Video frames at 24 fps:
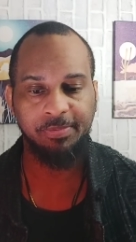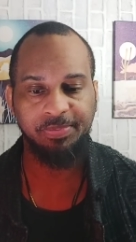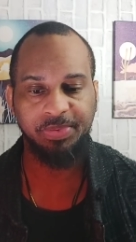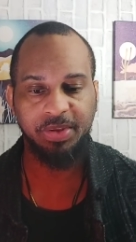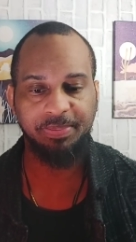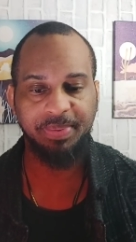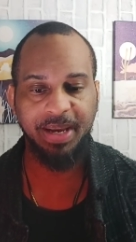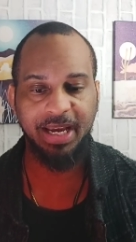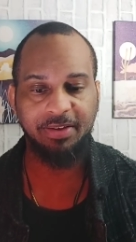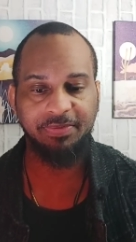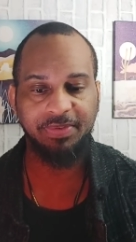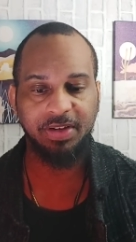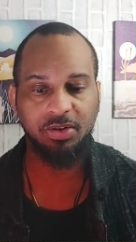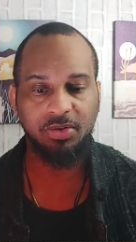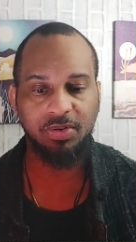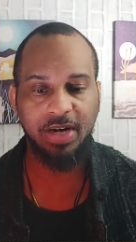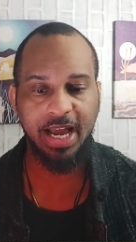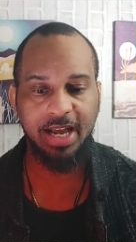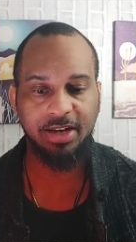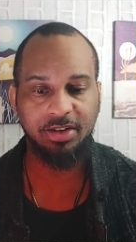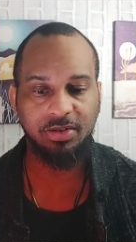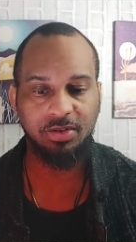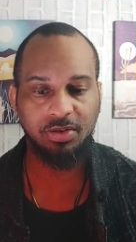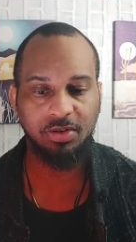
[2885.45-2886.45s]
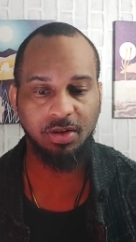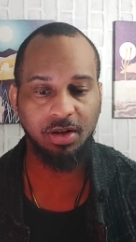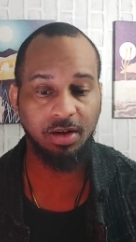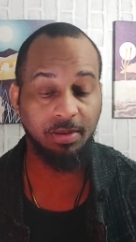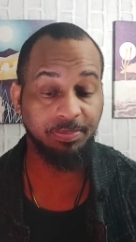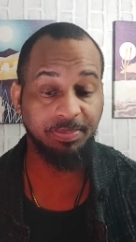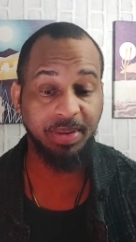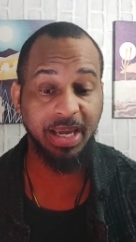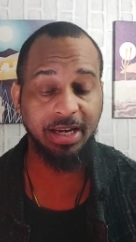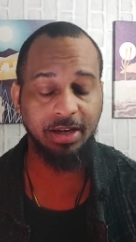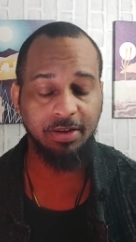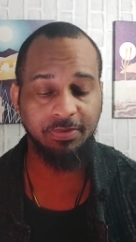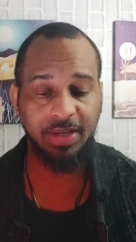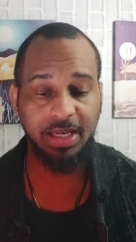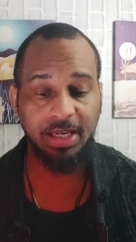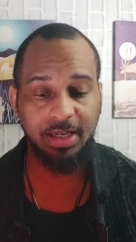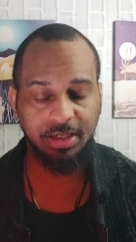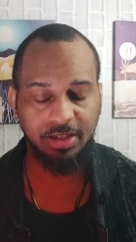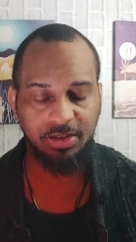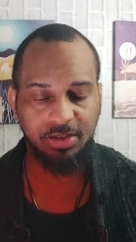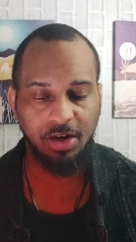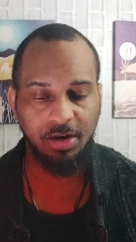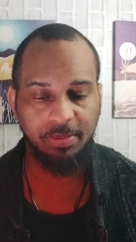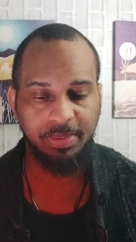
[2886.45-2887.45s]
The Bank of International, uh, Bank of
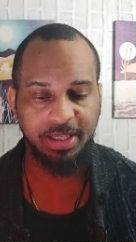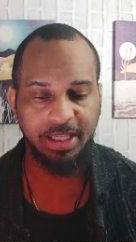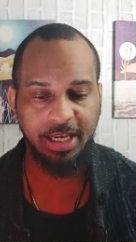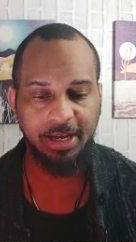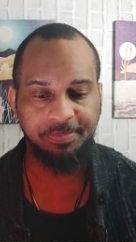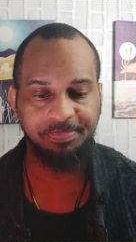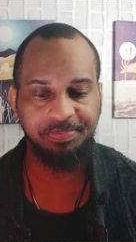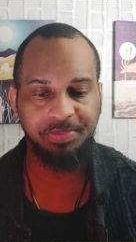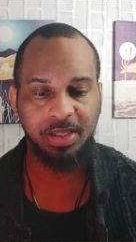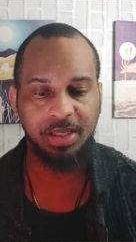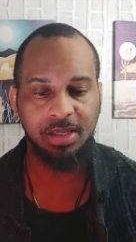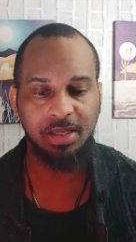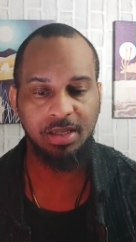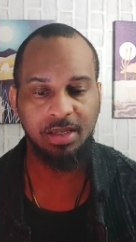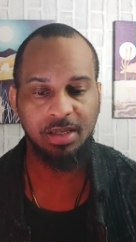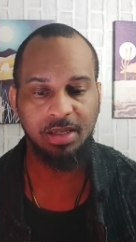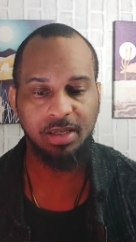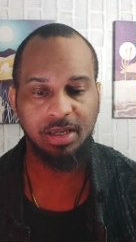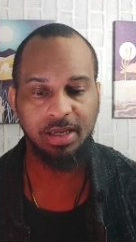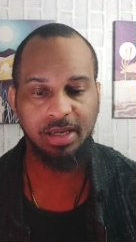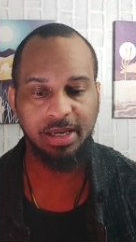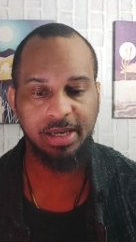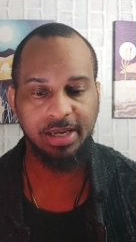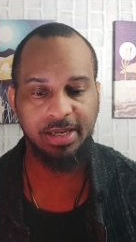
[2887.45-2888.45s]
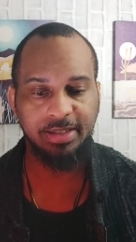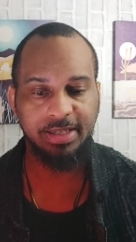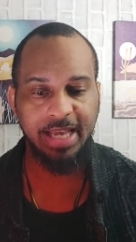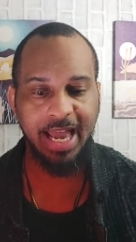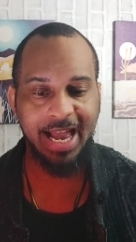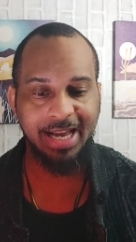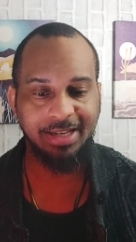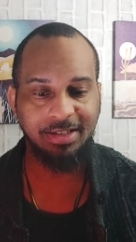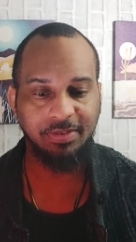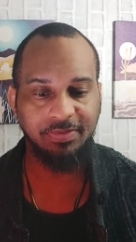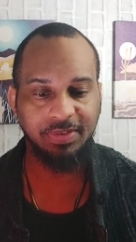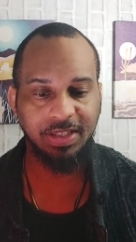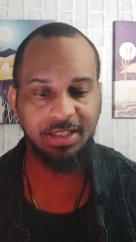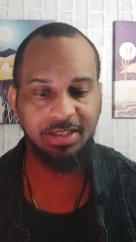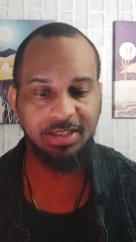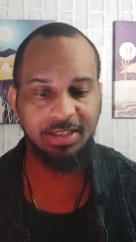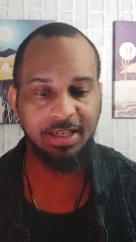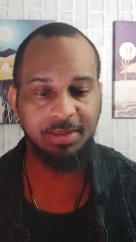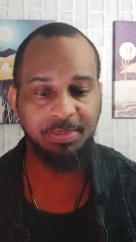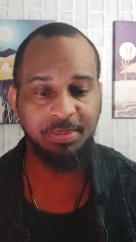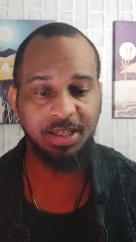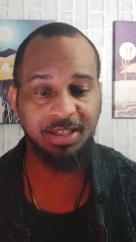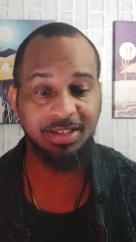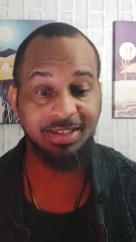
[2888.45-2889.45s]
England, sorry about that, is actively
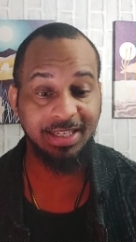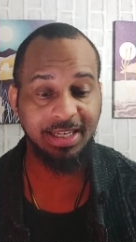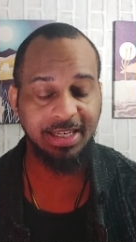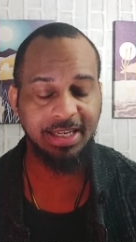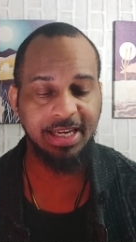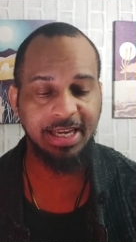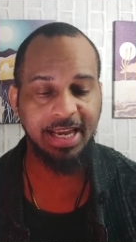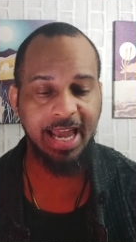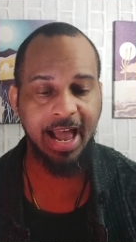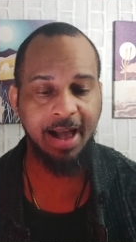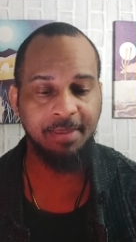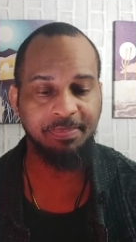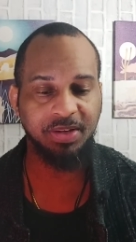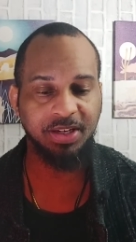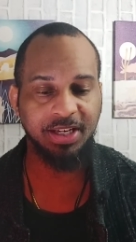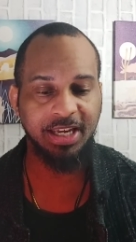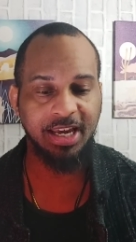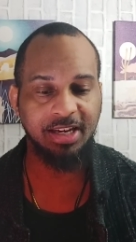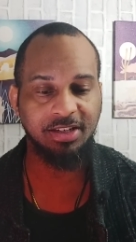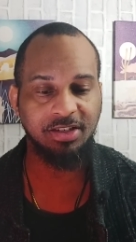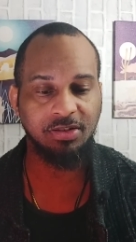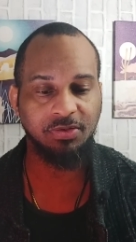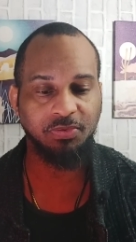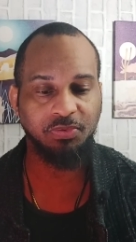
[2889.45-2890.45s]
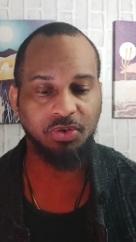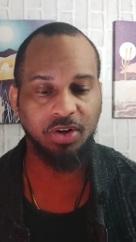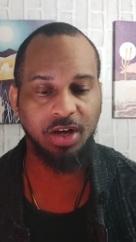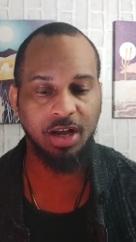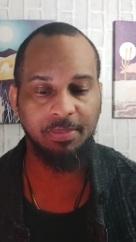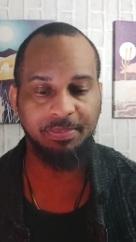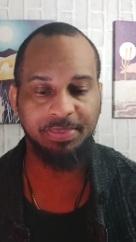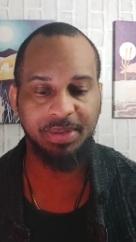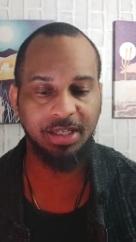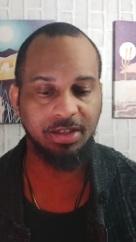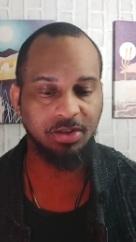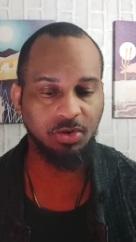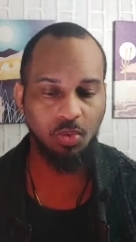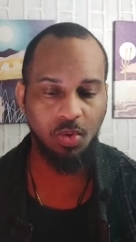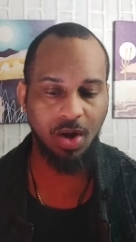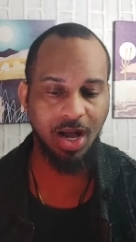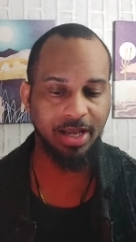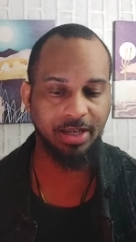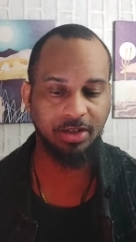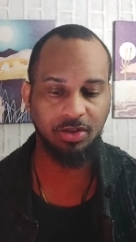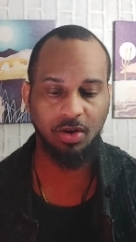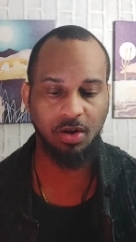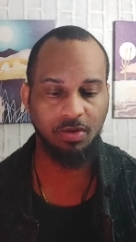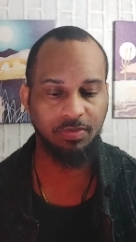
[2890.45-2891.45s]
see seeking applications from companies.
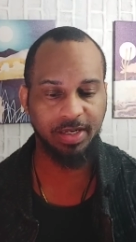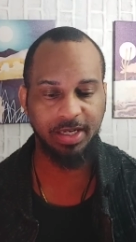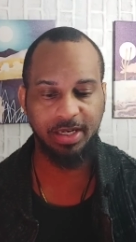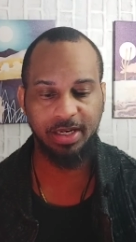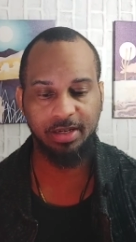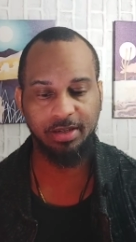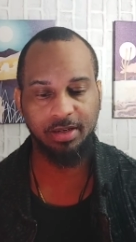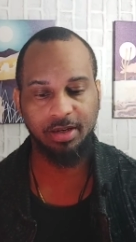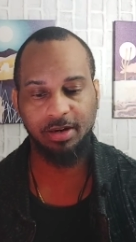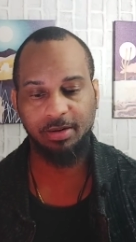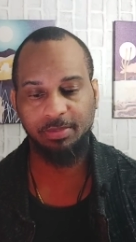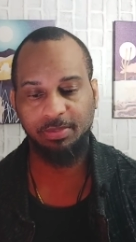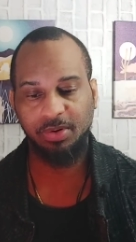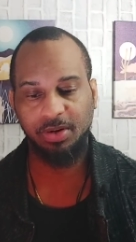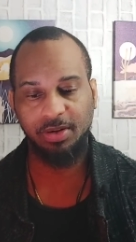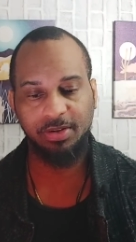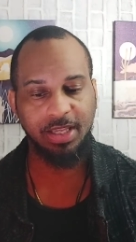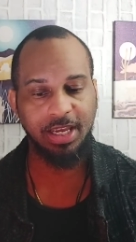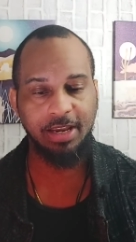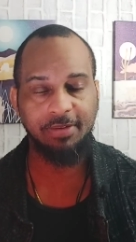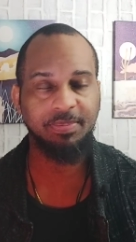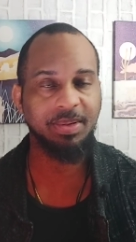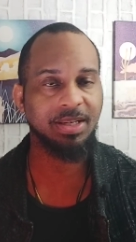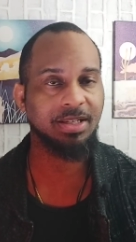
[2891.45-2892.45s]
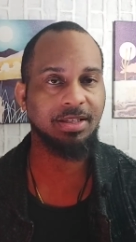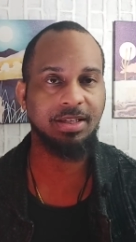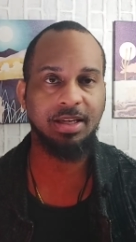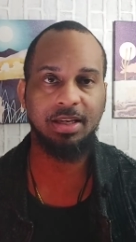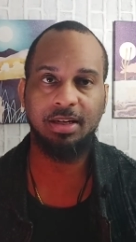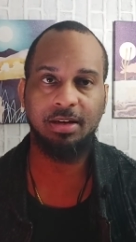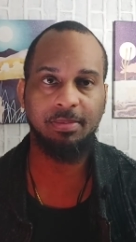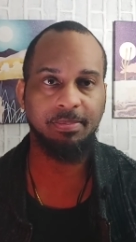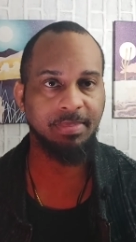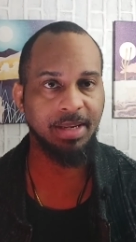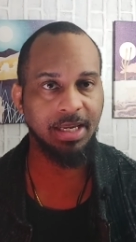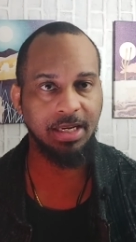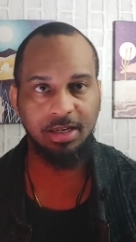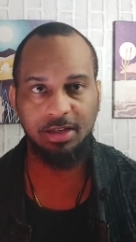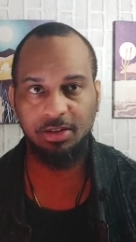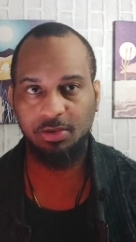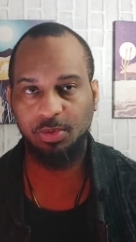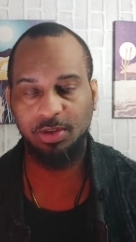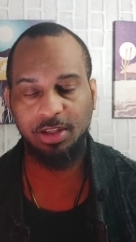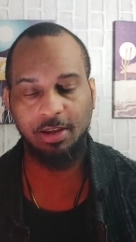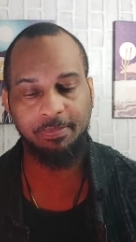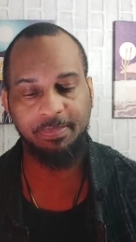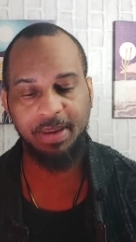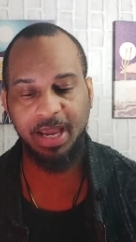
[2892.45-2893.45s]
Quant is already in there. They've been sitting in meetings
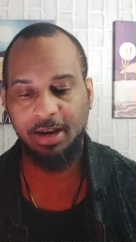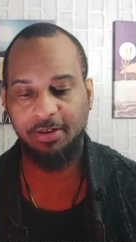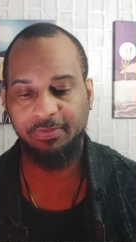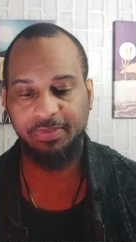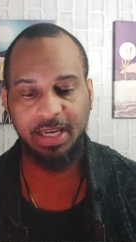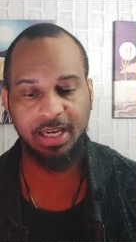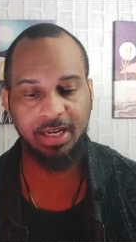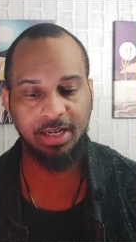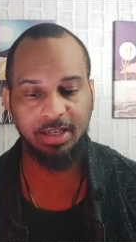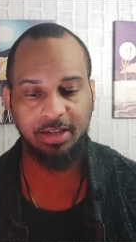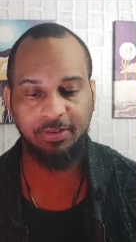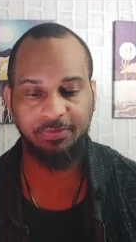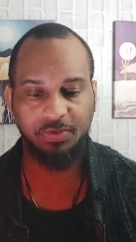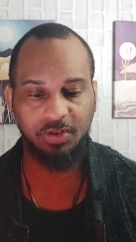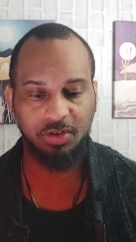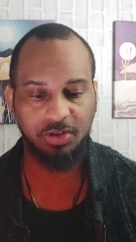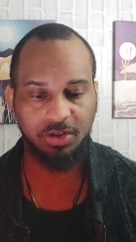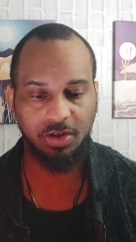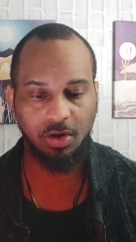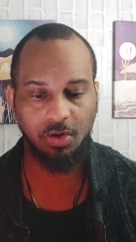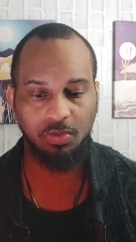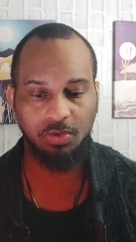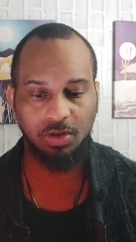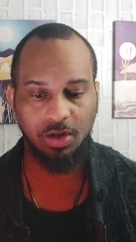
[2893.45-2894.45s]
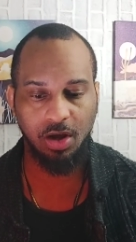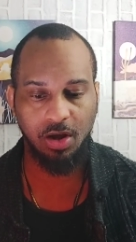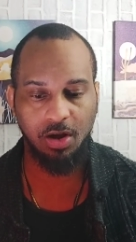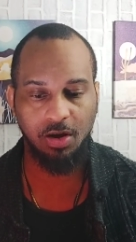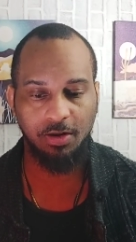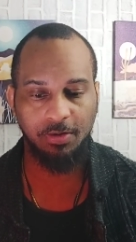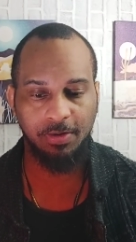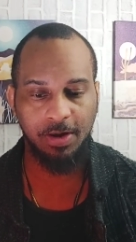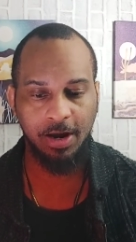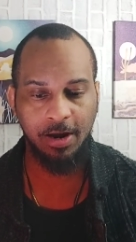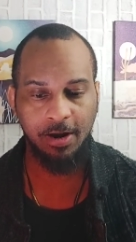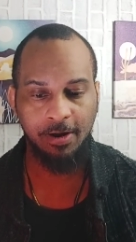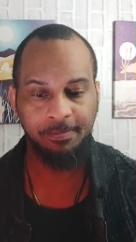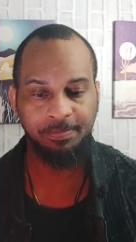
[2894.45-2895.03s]
with the Bank of England for so long.